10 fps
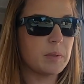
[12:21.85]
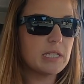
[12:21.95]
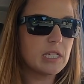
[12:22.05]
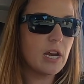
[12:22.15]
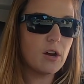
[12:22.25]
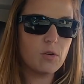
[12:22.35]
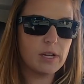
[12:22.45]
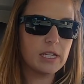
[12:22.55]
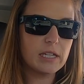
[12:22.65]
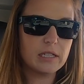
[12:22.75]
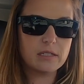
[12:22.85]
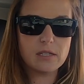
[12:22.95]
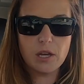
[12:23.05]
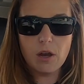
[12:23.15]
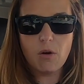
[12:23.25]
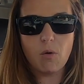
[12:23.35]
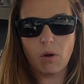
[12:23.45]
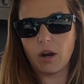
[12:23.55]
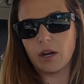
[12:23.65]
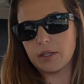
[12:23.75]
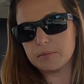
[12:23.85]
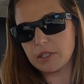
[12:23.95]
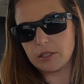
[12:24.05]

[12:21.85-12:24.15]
PTO is, or